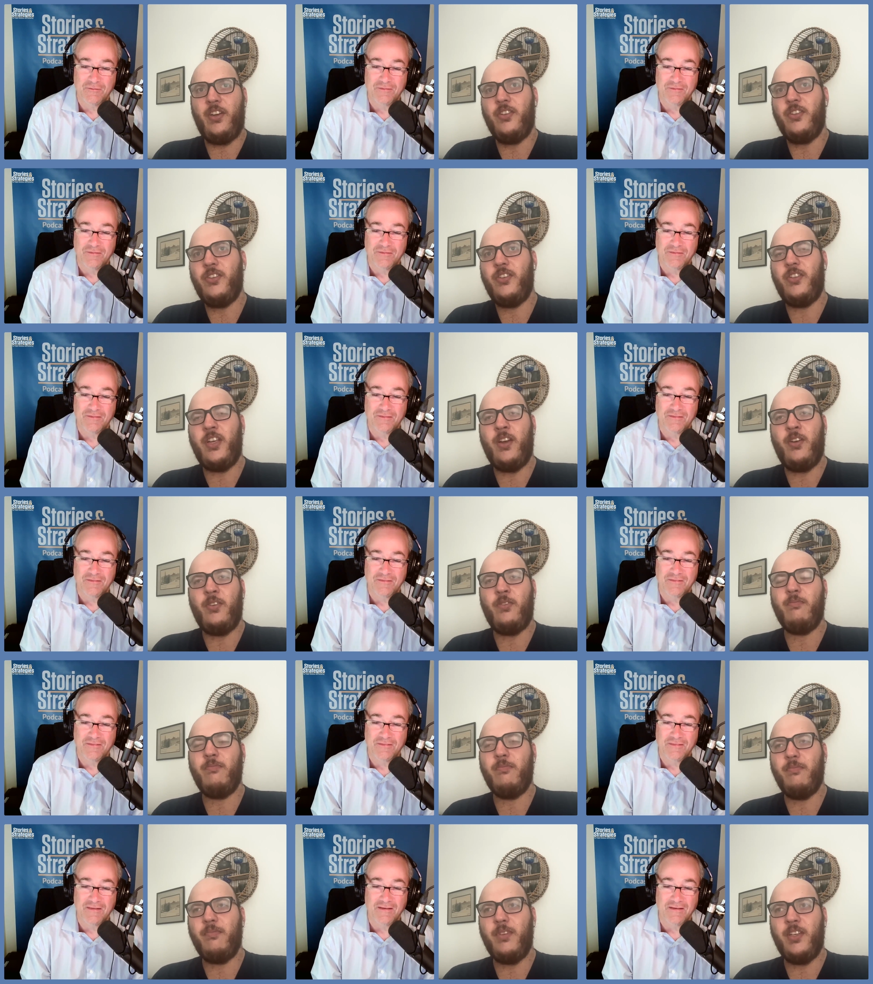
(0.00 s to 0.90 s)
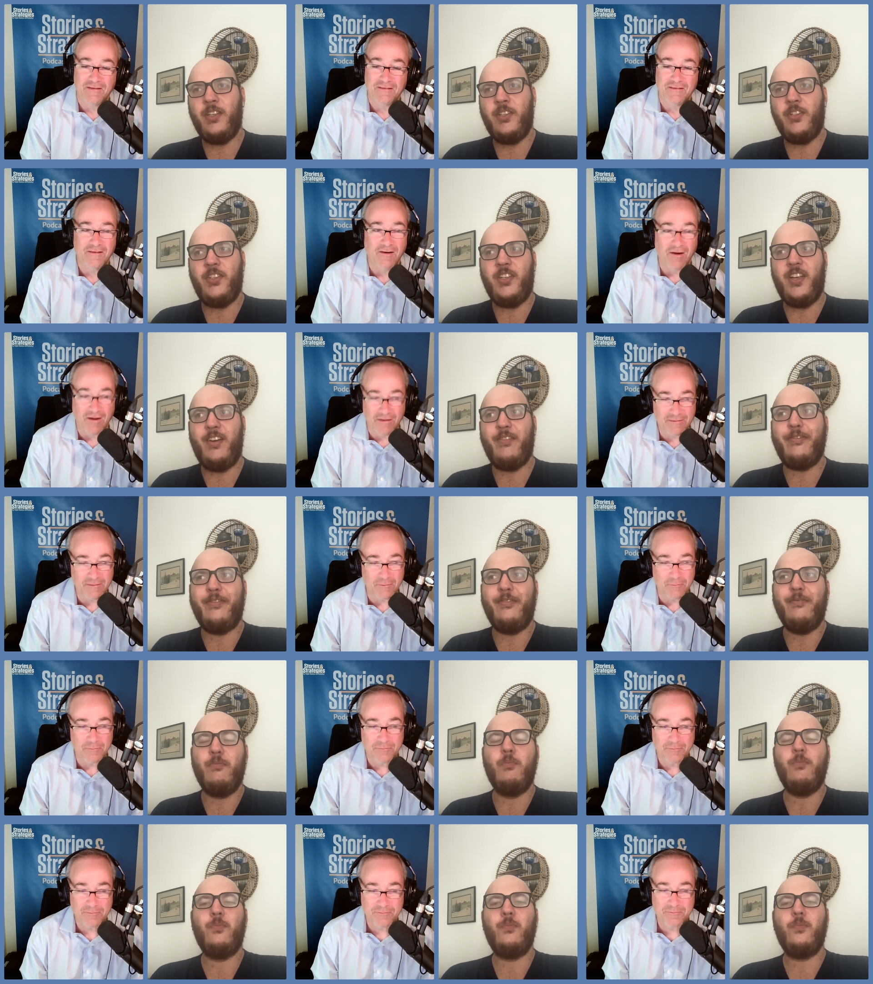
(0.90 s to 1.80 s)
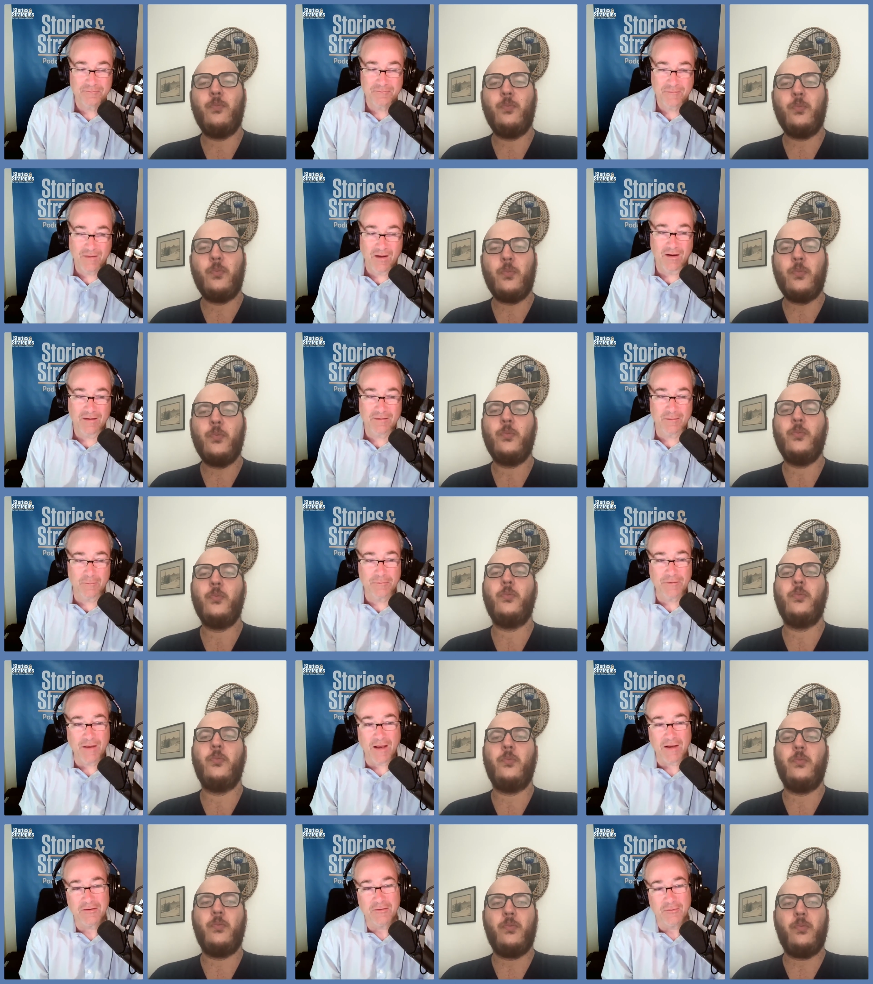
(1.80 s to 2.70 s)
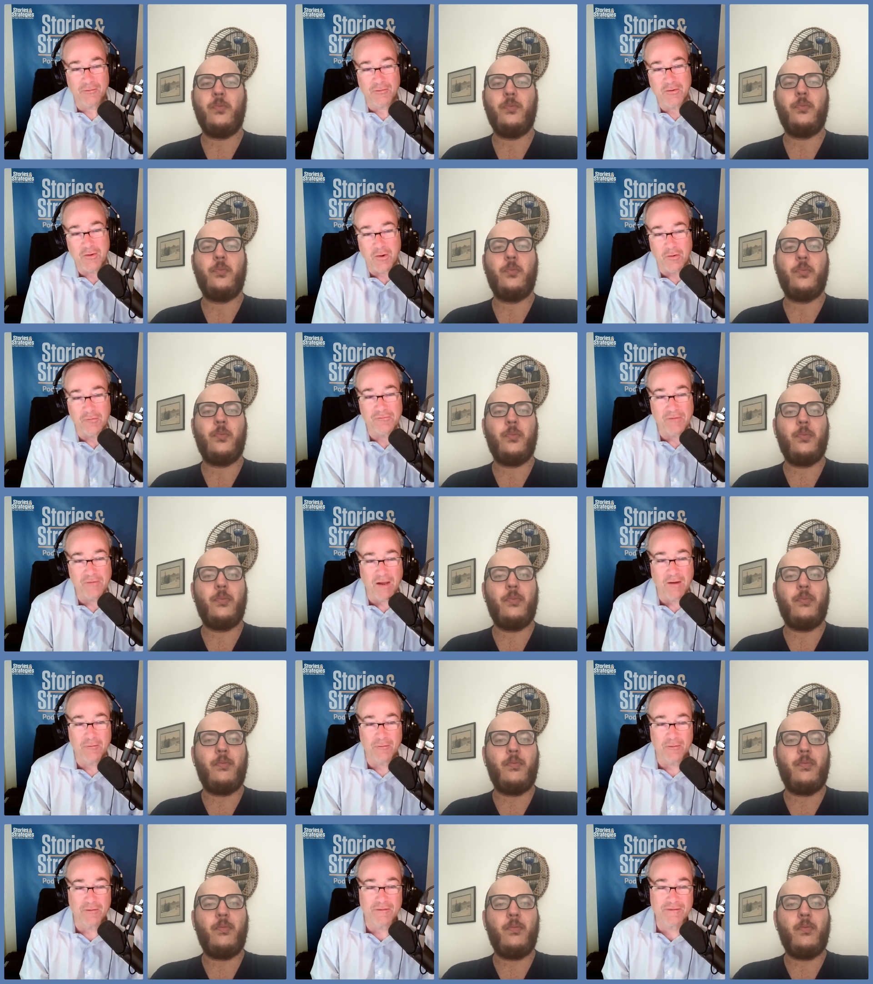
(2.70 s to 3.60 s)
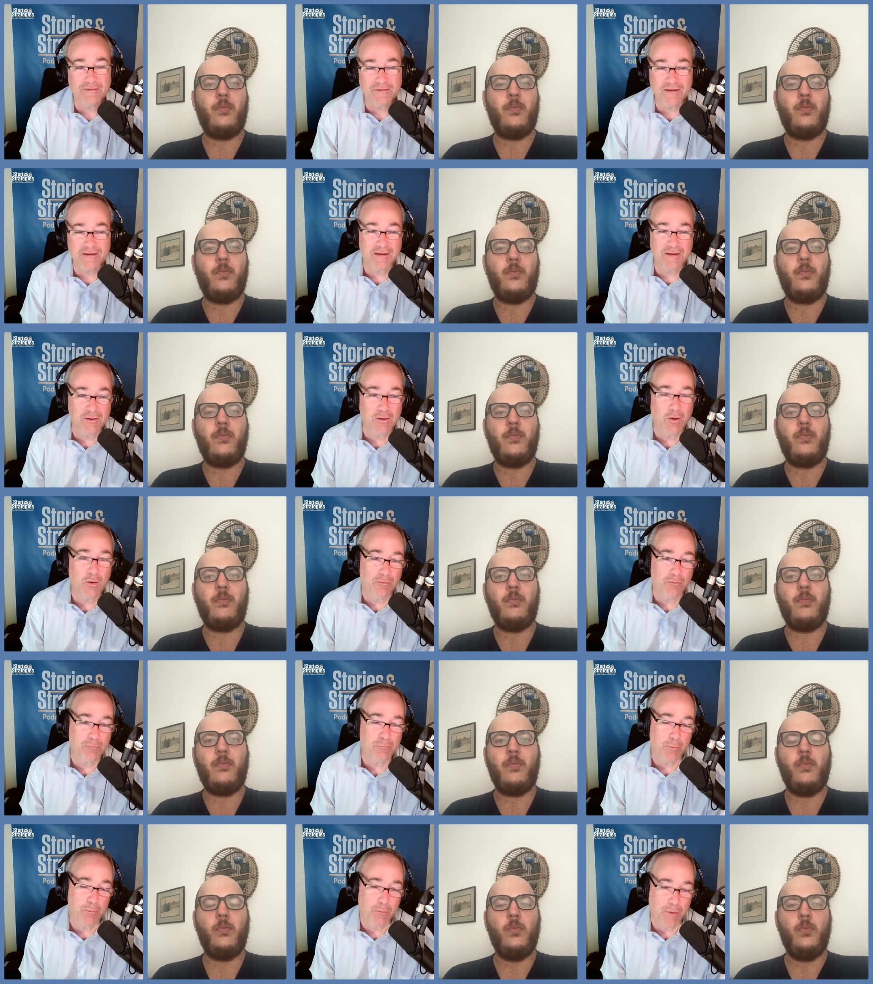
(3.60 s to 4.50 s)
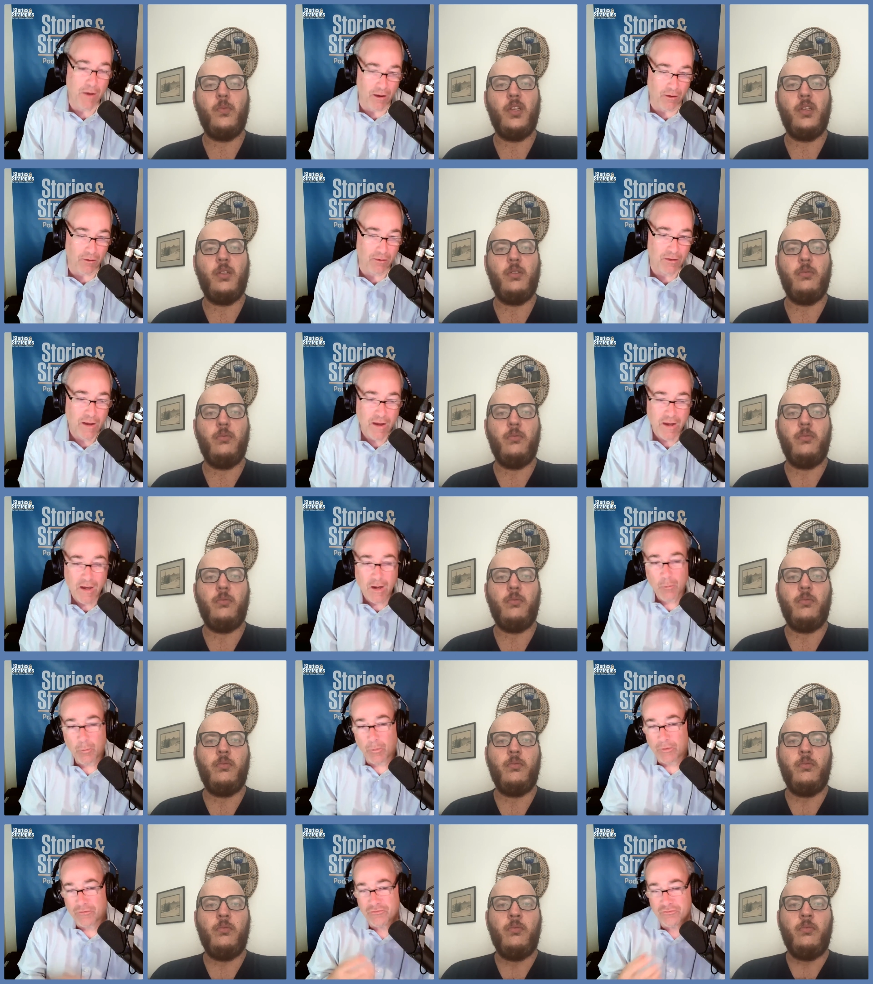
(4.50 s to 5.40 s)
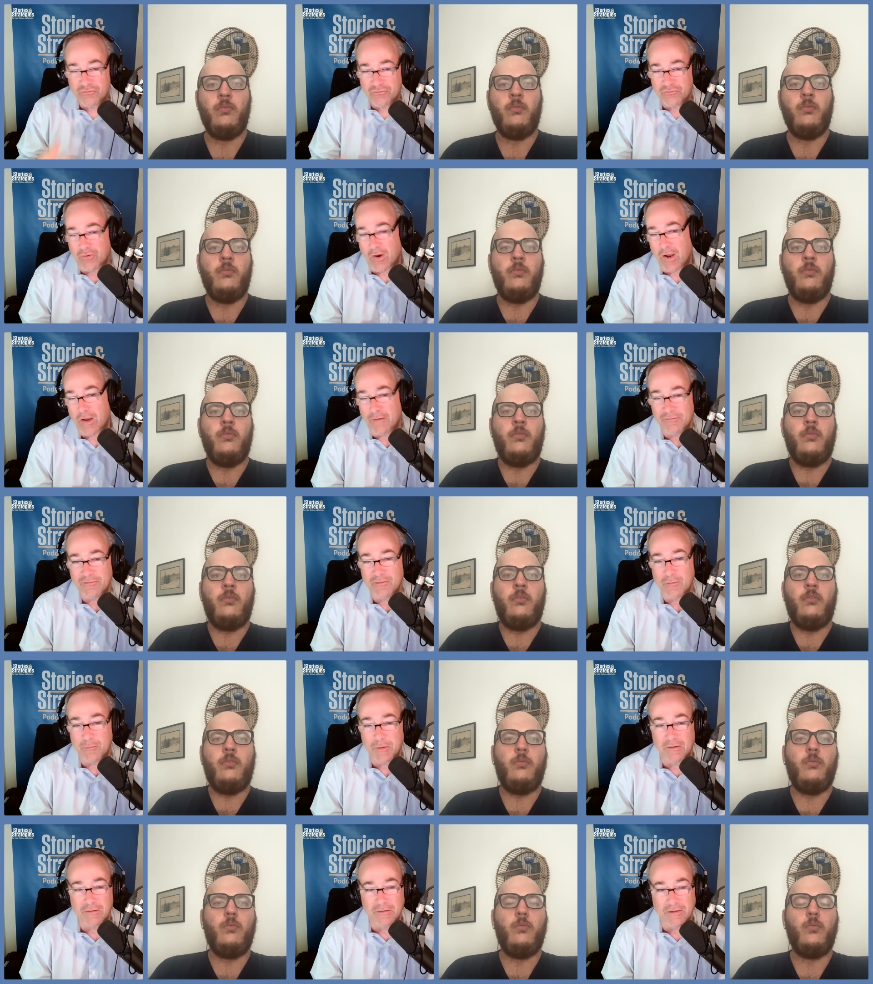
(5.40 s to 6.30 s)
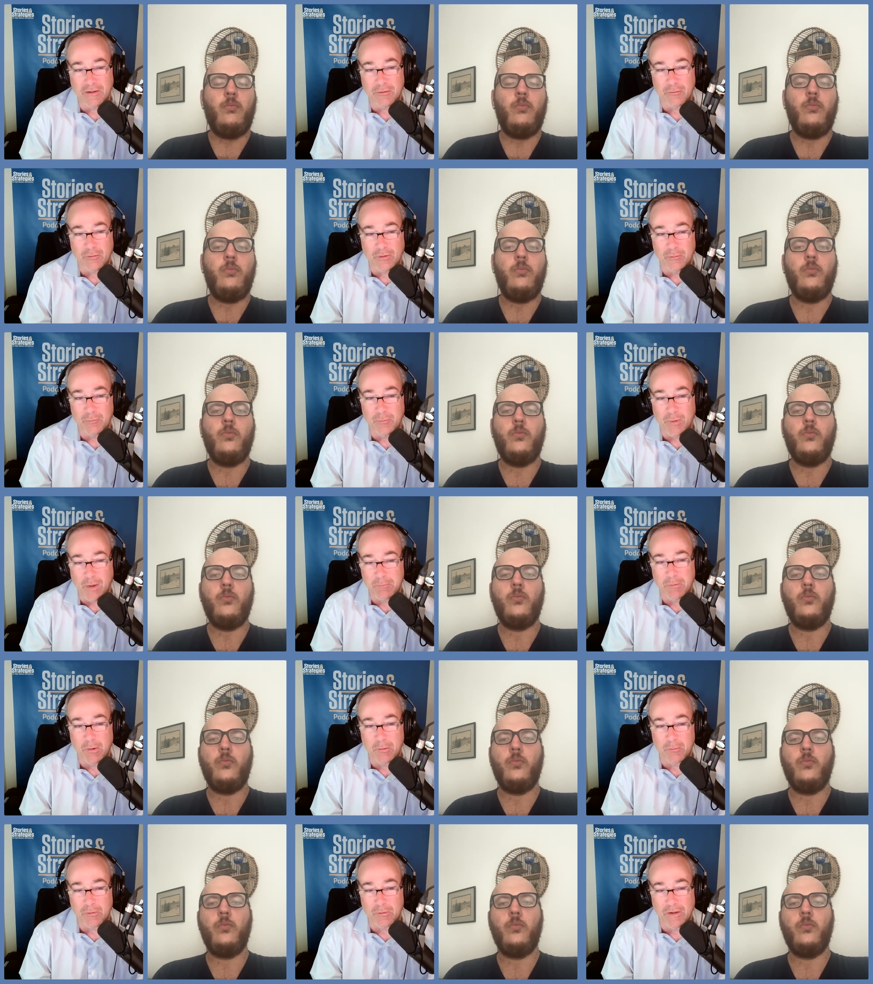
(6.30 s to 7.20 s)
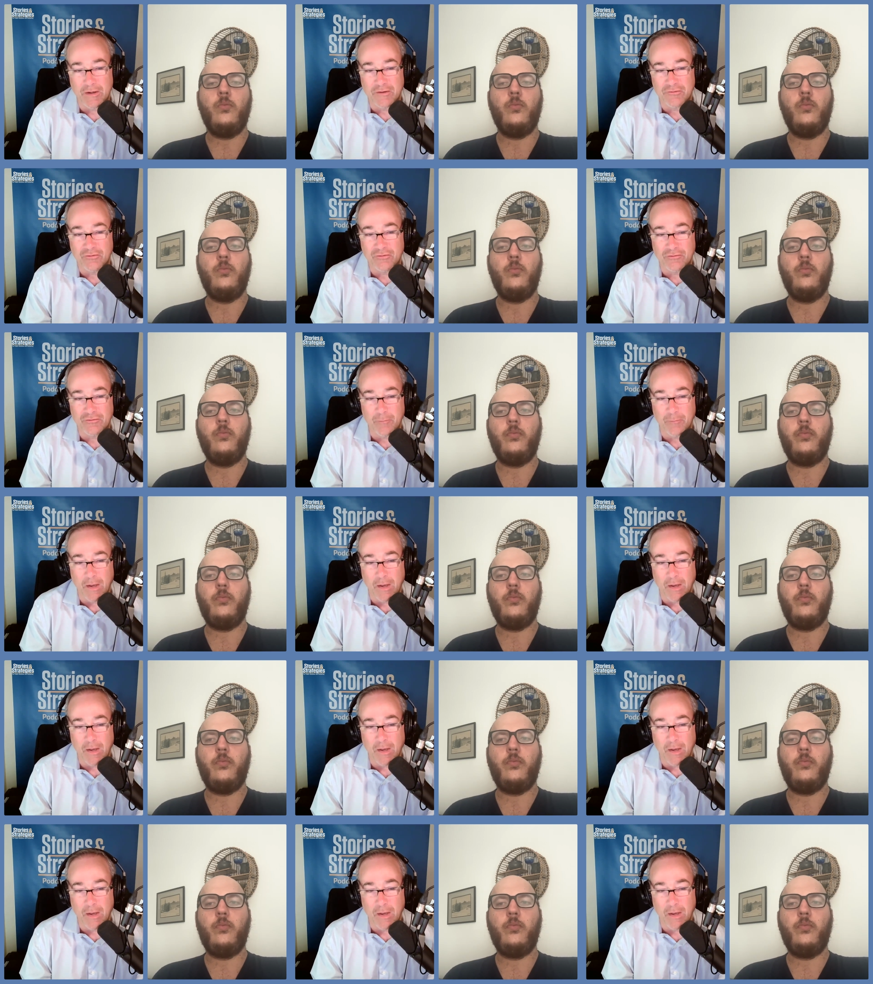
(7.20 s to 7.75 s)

Speaker 1: years, so good awesome. stuff.
Speaker 2: Awesome. Zach, you're the co founder and CEO of Propel, which strives to be a leader in public relations